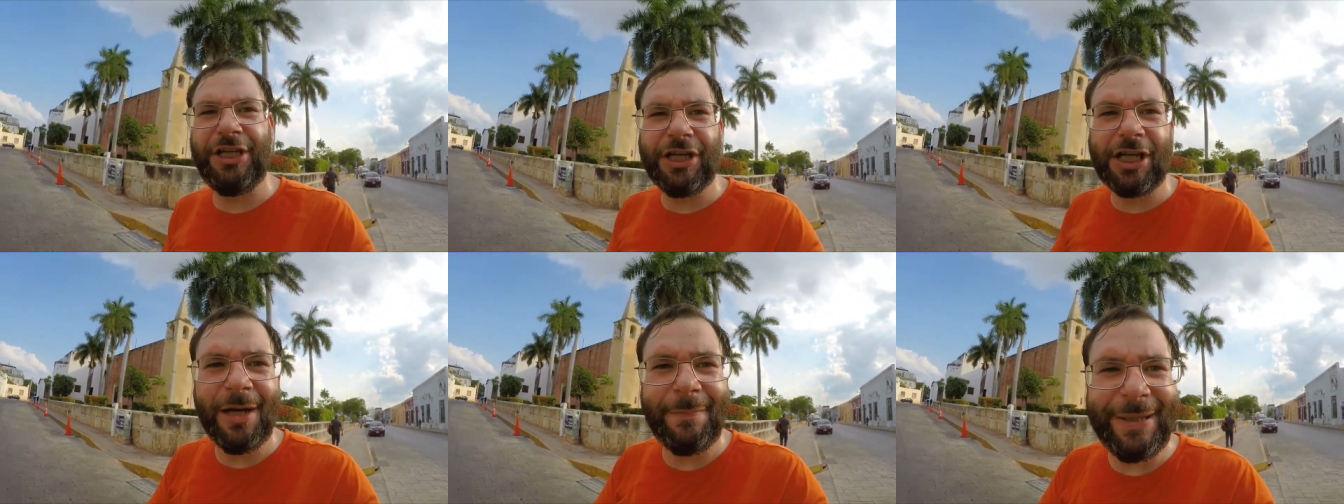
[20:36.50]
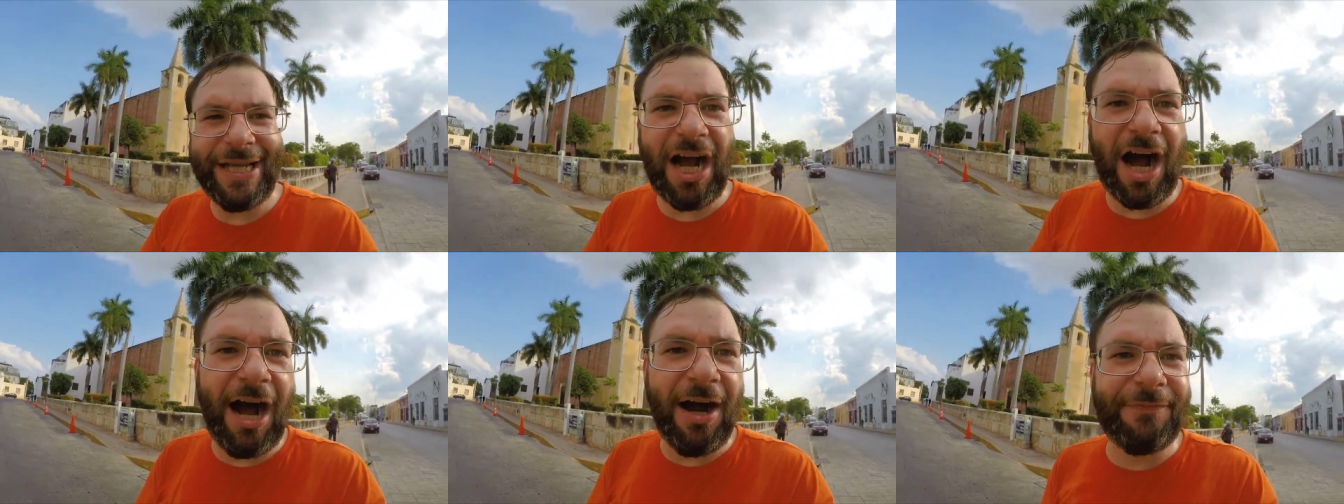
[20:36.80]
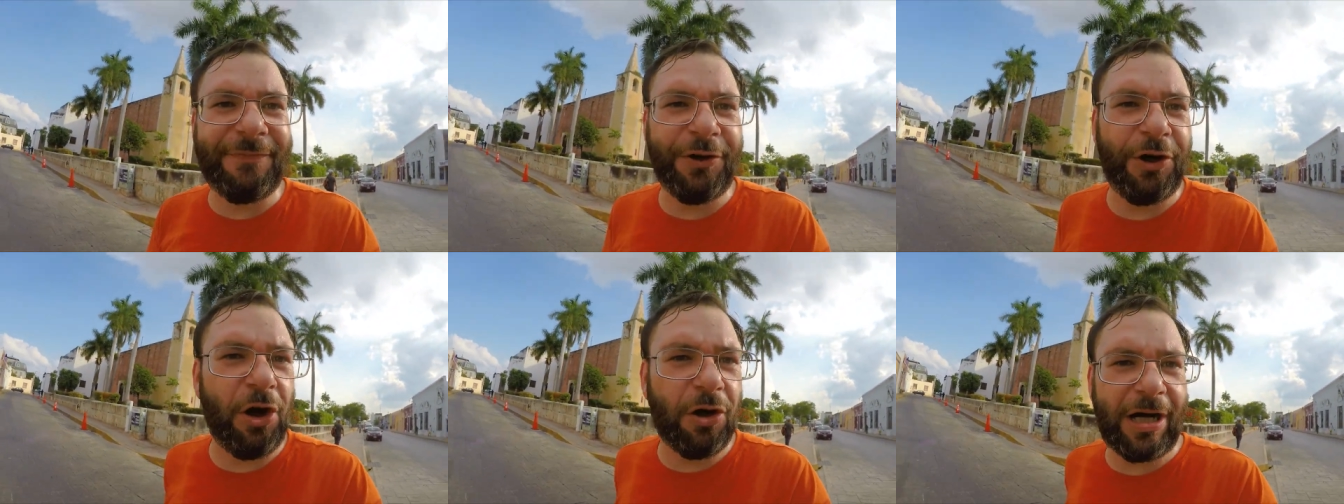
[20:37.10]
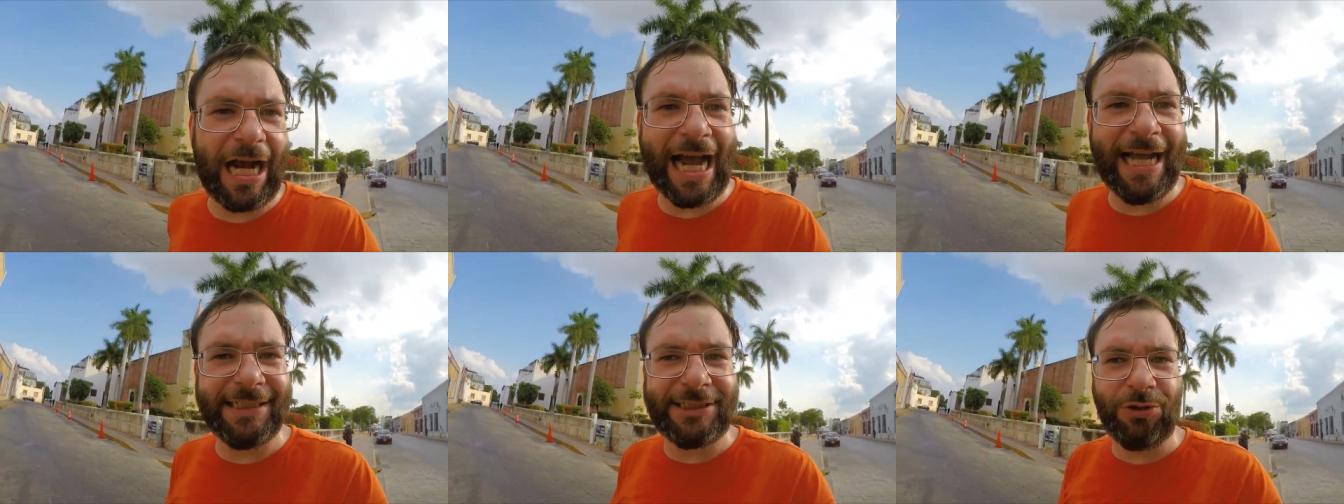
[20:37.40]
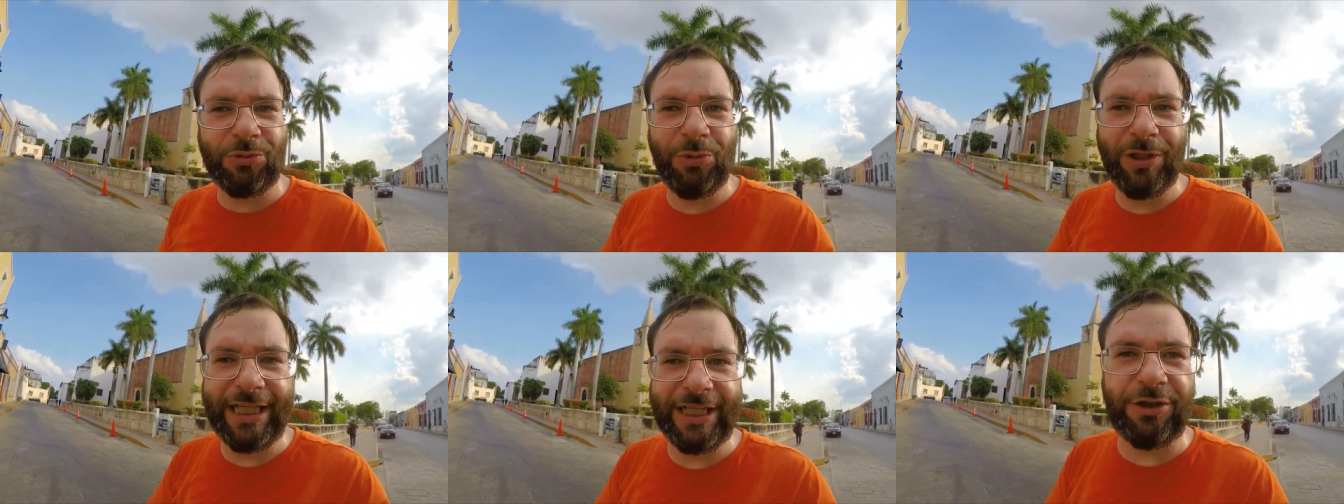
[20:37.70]
you're gonna be offered all kinds
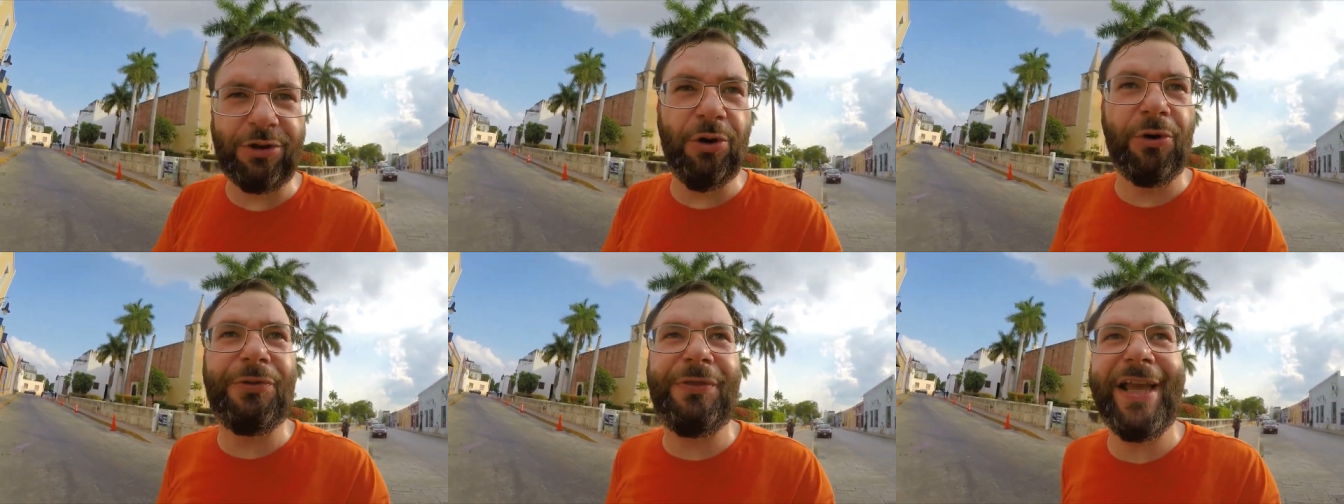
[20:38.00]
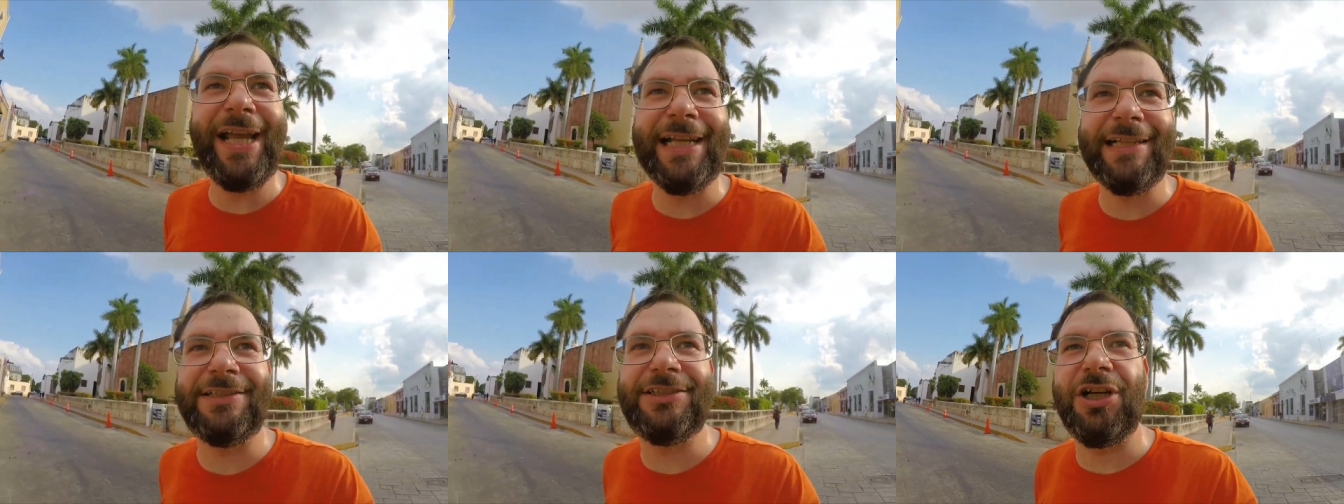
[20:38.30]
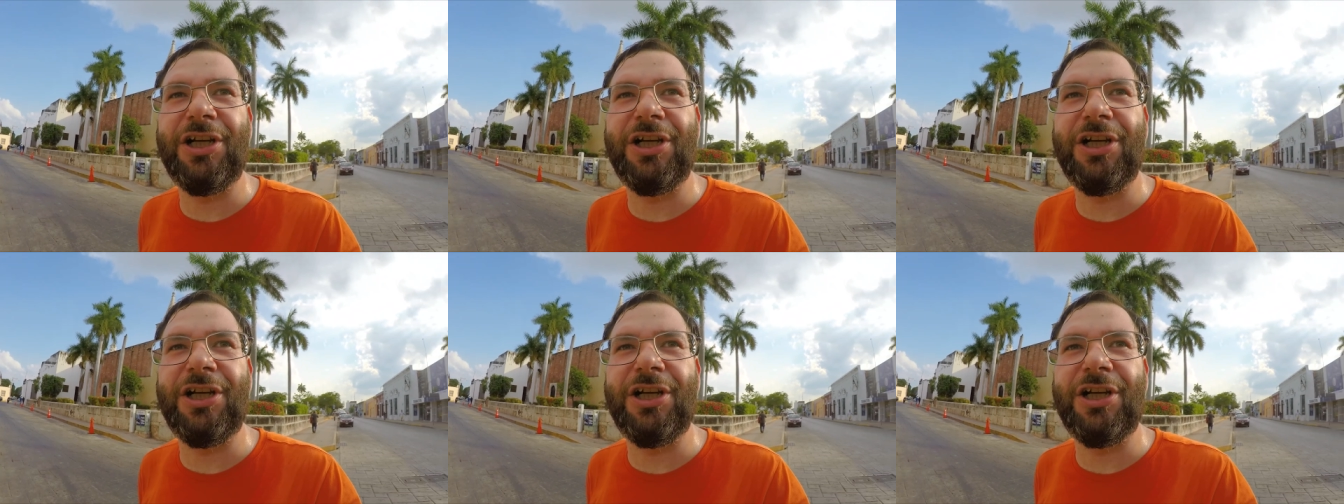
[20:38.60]
of really cool things.